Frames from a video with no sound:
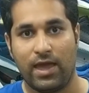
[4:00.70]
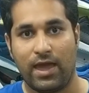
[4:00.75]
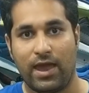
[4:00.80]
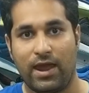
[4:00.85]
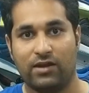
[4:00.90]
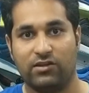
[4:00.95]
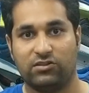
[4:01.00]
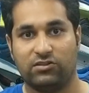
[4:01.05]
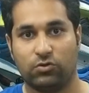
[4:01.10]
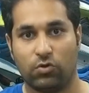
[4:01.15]

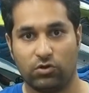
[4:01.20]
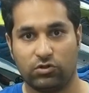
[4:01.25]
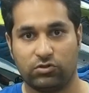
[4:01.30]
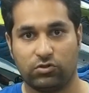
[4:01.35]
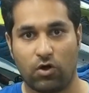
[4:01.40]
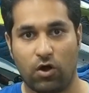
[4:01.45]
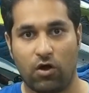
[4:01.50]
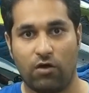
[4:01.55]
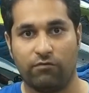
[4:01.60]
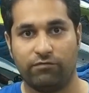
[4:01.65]
and so
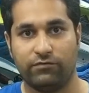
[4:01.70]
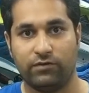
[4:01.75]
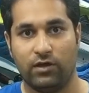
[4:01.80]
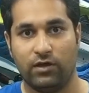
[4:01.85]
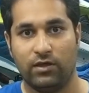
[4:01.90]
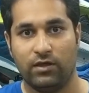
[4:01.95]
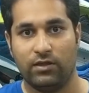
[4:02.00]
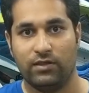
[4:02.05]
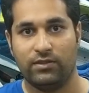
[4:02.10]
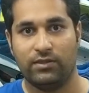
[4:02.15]
soft
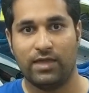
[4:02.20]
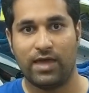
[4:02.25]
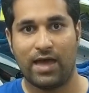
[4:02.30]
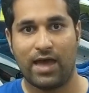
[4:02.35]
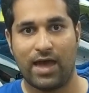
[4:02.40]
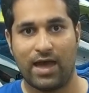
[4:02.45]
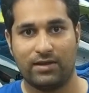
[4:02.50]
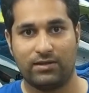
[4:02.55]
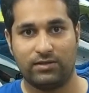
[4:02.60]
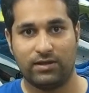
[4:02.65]

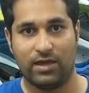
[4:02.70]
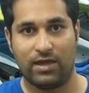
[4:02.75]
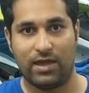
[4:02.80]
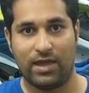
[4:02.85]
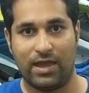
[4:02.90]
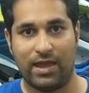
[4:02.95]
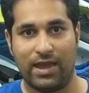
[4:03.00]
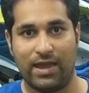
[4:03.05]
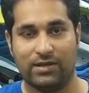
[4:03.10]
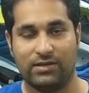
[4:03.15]
that
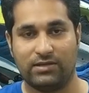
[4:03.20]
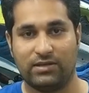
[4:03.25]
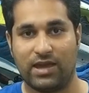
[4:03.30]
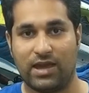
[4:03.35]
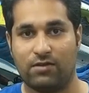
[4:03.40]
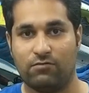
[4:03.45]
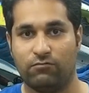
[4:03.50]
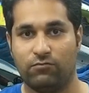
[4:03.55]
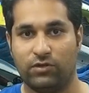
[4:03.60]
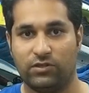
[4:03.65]
it
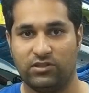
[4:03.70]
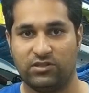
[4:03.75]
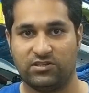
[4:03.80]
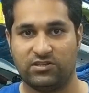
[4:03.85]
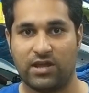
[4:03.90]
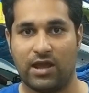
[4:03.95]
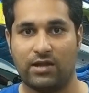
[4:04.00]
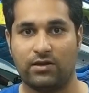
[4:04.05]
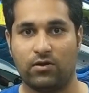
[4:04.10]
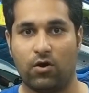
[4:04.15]
can
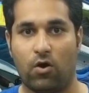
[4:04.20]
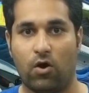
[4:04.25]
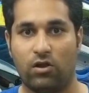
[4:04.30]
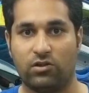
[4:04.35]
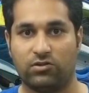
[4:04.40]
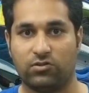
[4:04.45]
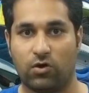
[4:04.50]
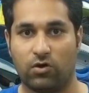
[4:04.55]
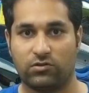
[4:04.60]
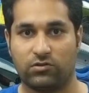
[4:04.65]
withstand all
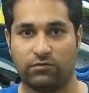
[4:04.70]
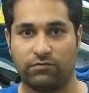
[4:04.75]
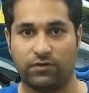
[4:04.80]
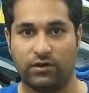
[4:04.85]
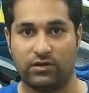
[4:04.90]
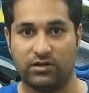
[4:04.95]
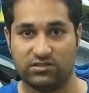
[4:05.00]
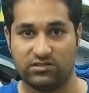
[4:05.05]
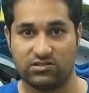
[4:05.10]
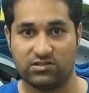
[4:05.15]
sorts of
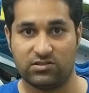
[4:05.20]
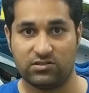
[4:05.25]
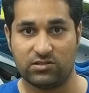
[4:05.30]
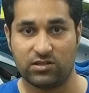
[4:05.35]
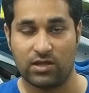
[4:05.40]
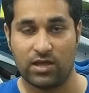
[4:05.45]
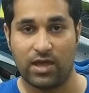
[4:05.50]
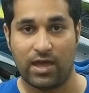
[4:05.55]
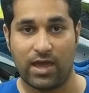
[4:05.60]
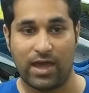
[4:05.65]
conditions
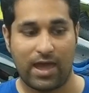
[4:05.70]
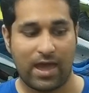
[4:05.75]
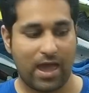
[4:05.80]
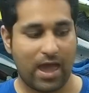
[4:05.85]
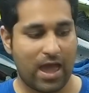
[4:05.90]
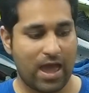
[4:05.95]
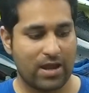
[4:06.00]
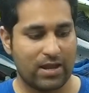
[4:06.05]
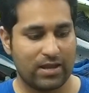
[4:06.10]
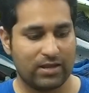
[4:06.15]

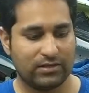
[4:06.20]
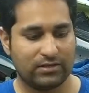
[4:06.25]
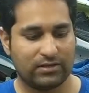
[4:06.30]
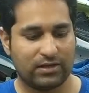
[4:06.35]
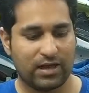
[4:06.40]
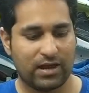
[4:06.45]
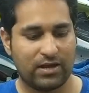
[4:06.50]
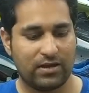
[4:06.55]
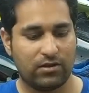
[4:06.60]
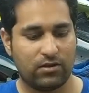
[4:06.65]
and it
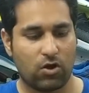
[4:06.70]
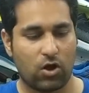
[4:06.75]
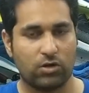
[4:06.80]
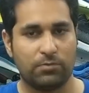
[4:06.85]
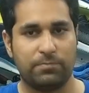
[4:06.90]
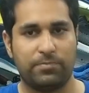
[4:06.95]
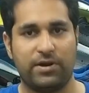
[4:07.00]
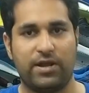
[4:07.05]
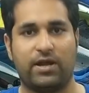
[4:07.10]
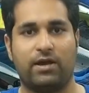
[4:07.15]
cannot
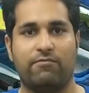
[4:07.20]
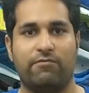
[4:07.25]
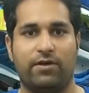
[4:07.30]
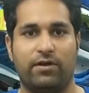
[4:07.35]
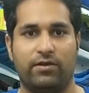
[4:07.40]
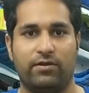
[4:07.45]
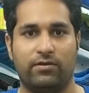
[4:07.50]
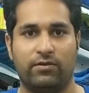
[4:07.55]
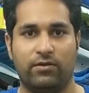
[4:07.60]
break away,